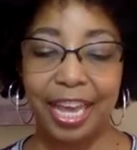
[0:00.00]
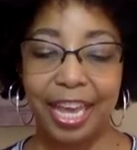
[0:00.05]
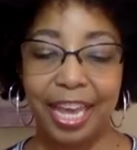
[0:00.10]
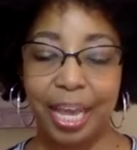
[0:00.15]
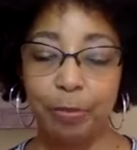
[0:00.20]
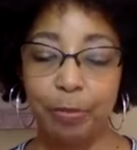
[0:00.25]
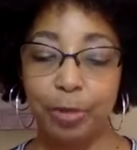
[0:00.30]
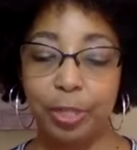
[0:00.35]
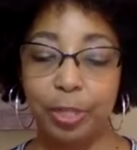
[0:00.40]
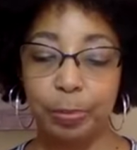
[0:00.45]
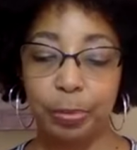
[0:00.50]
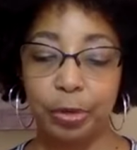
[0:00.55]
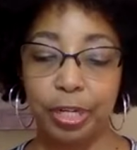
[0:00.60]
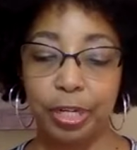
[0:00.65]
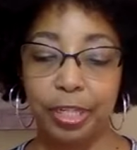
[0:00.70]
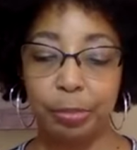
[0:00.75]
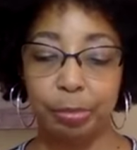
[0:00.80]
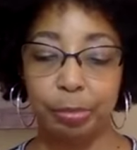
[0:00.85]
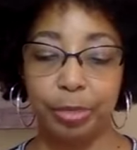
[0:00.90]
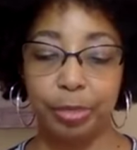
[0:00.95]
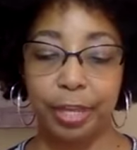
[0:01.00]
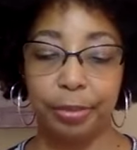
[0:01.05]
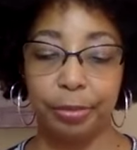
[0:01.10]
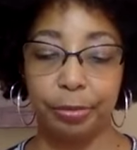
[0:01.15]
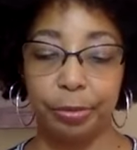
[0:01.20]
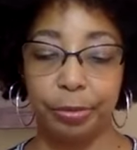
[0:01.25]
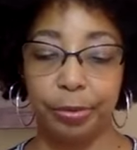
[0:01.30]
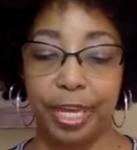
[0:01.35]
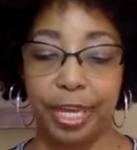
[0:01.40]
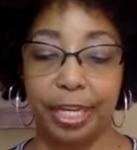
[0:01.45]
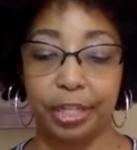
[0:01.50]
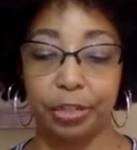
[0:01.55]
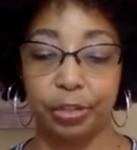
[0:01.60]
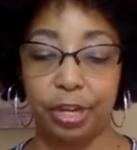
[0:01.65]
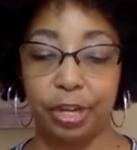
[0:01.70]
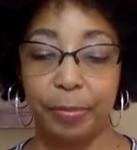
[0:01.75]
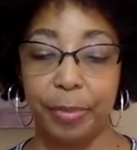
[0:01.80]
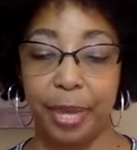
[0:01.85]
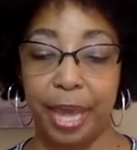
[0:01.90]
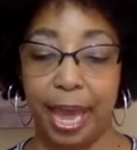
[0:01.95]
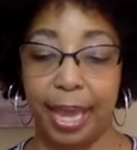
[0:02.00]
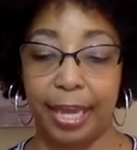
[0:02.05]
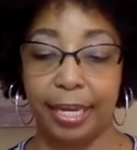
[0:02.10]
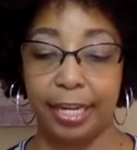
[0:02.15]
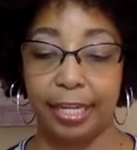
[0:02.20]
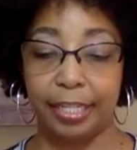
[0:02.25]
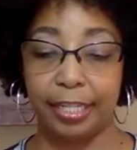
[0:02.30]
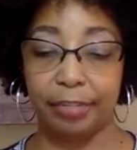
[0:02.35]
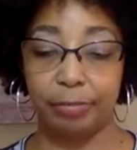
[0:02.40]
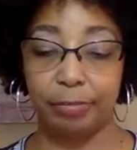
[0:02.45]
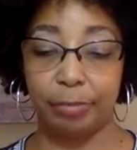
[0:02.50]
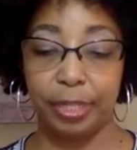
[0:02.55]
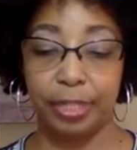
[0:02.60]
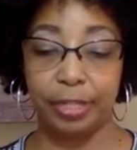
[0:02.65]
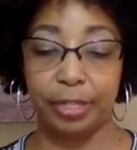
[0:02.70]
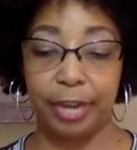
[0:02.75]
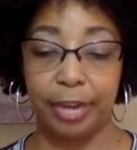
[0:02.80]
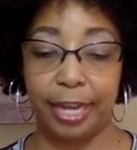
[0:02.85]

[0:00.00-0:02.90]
It was principally through the extreme kindness of Mr.